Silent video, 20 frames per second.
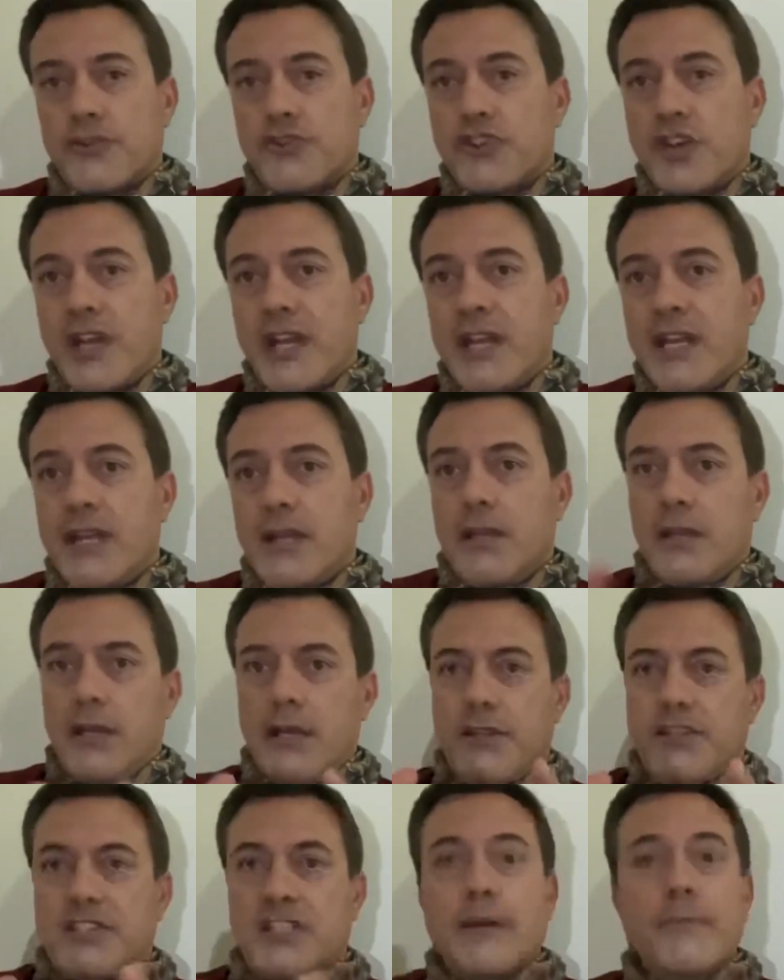training,
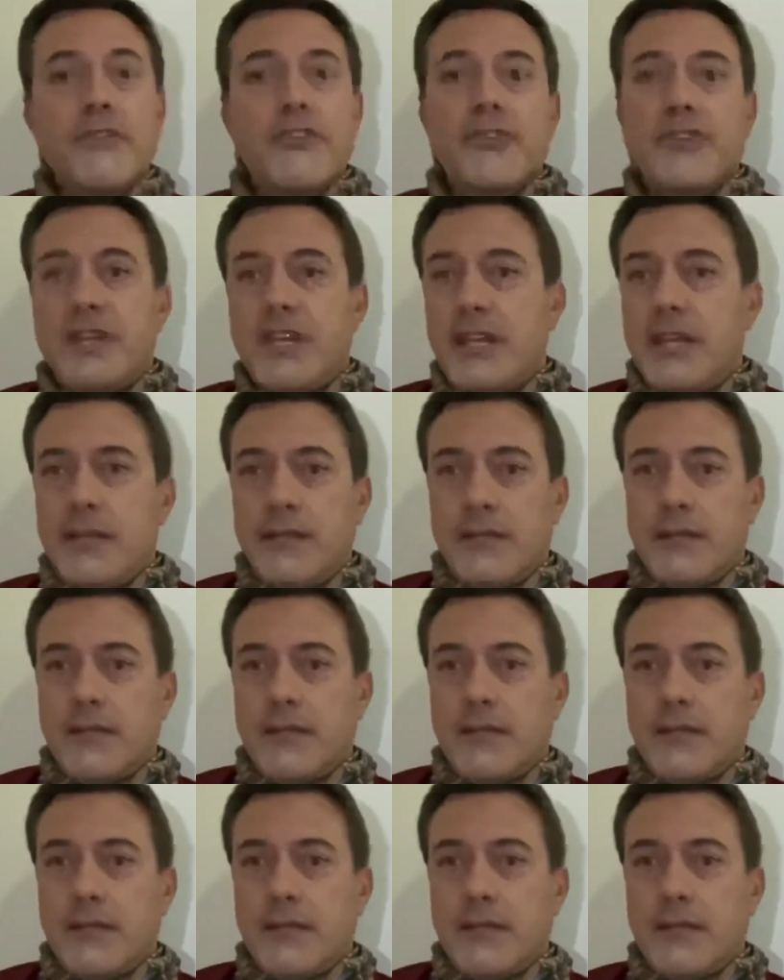some of the